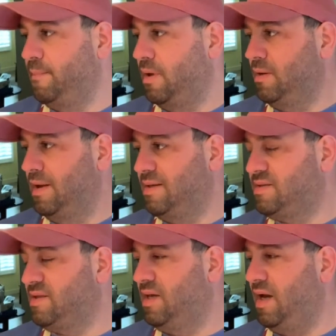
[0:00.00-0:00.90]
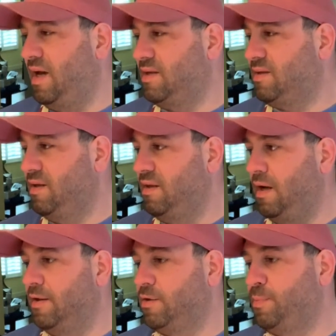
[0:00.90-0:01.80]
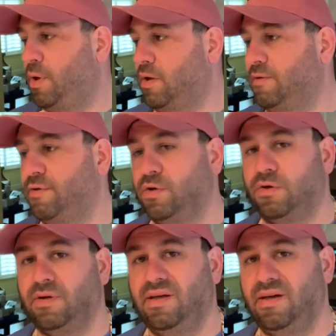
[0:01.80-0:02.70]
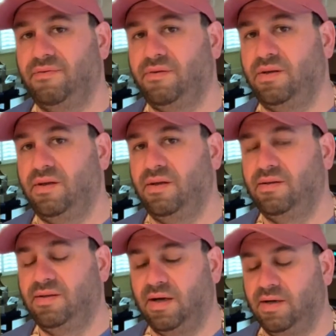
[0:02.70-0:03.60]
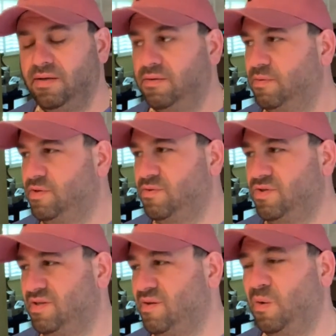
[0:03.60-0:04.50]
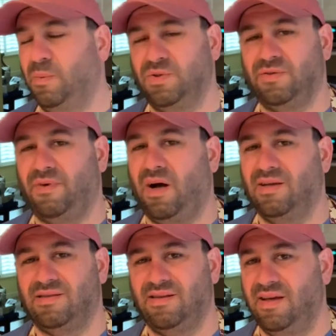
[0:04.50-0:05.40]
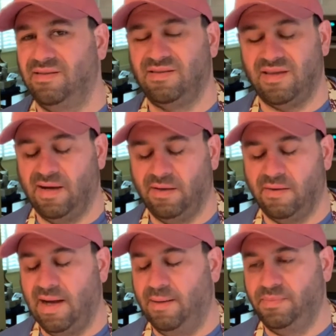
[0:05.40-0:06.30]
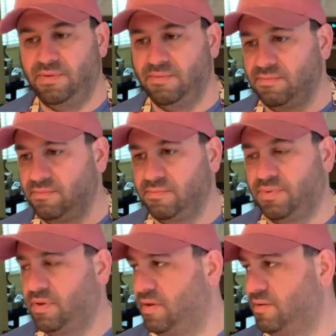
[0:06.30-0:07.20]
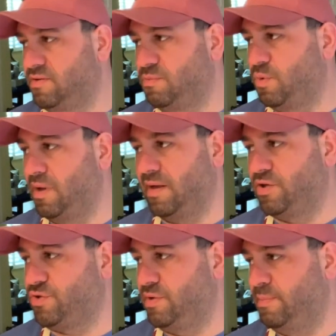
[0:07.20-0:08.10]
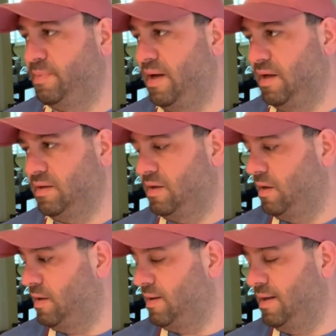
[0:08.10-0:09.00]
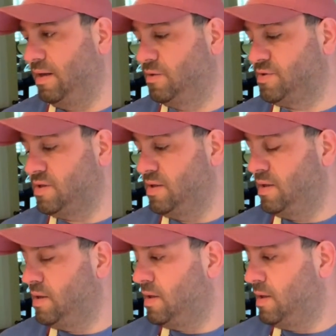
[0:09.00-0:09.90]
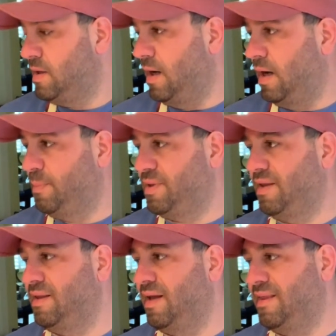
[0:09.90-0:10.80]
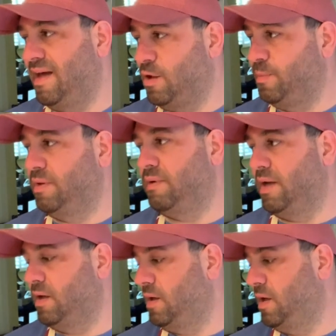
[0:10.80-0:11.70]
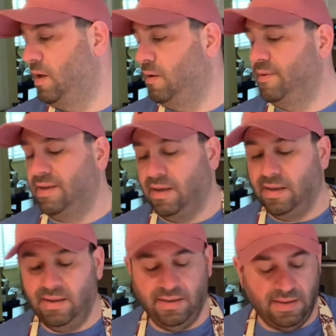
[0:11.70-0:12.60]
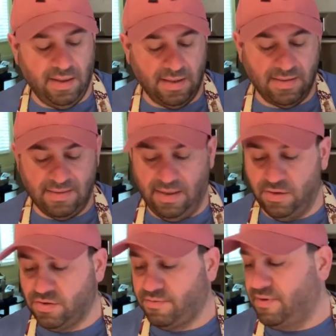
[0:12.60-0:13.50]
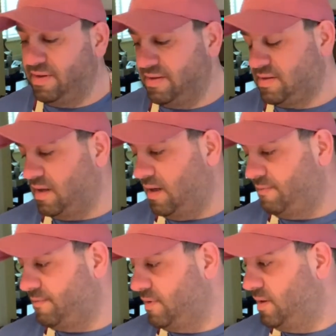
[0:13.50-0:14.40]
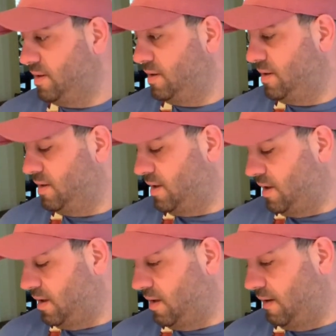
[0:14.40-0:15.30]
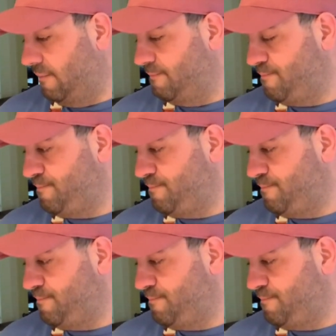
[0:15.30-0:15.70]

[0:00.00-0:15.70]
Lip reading: let's get the other part of her gift done, which is just a whole bunch of odds and ends that I grabbed, put in. It's more like a treat bag than anything else. But then that'll be ready to go, and then I need to get containers for this stuff. I